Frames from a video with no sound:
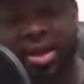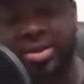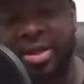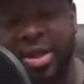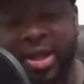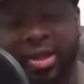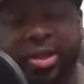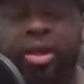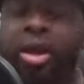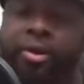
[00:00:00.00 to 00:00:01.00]
and that's the night
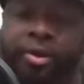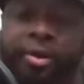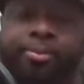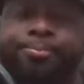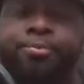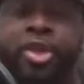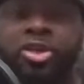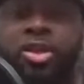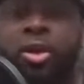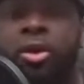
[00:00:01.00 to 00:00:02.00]
that they honored them.
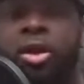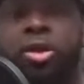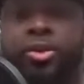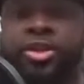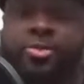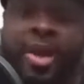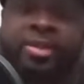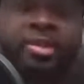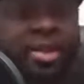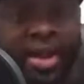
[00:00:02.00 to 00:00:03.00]
So
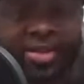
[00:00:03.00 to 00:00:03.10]
respect to the